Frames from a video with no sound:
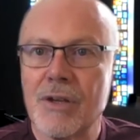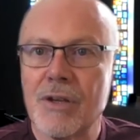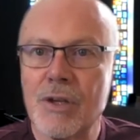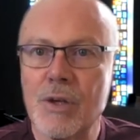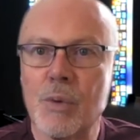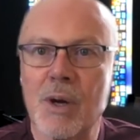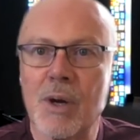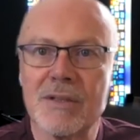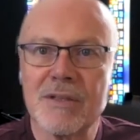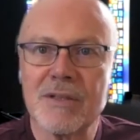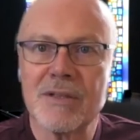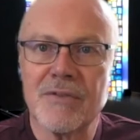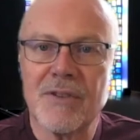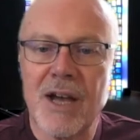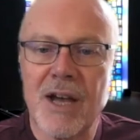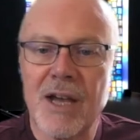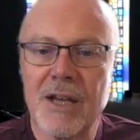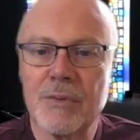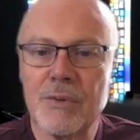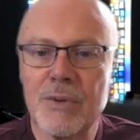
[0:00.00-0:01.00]
You want to
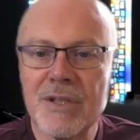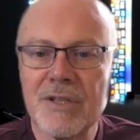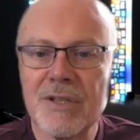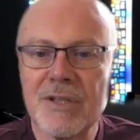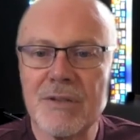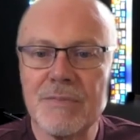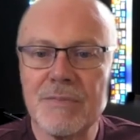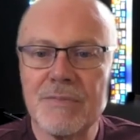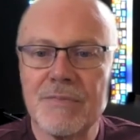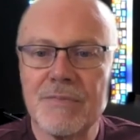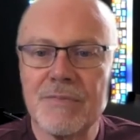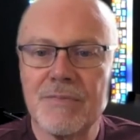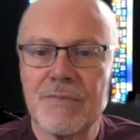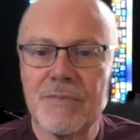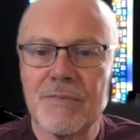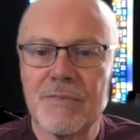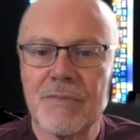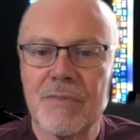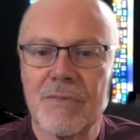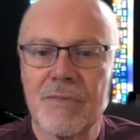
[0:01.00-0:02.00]
find wisdom?
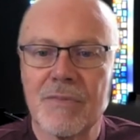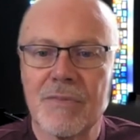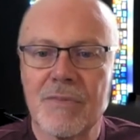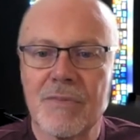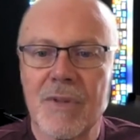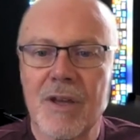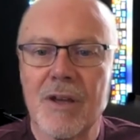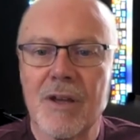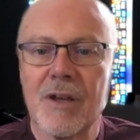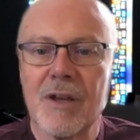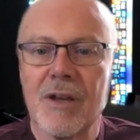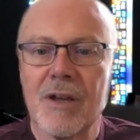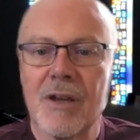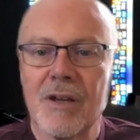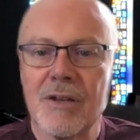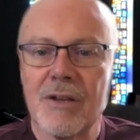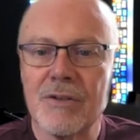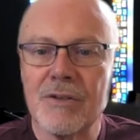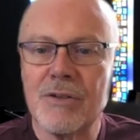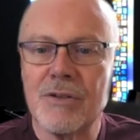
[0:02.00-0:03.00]

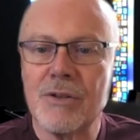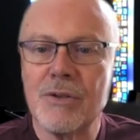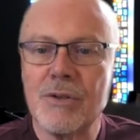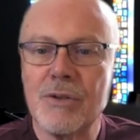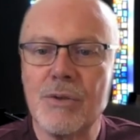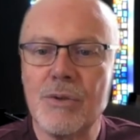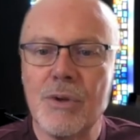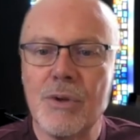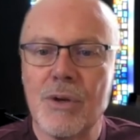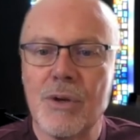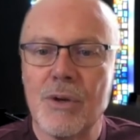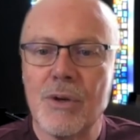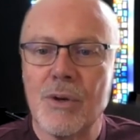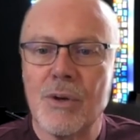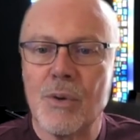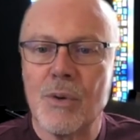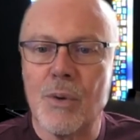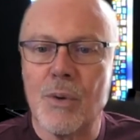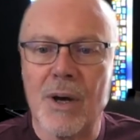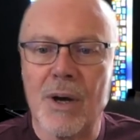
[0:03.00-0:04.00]
Do
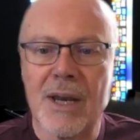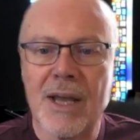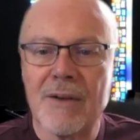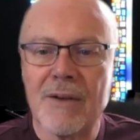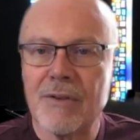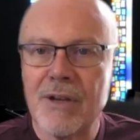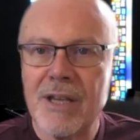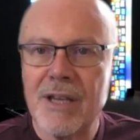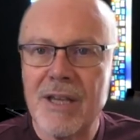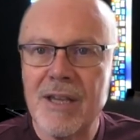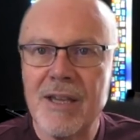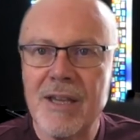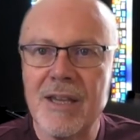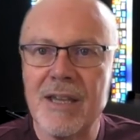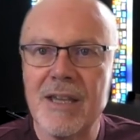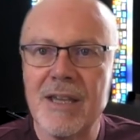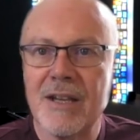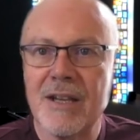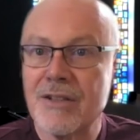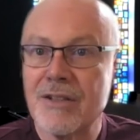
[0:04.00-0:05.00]
whatever
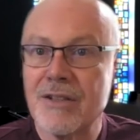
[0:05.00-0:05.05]
he,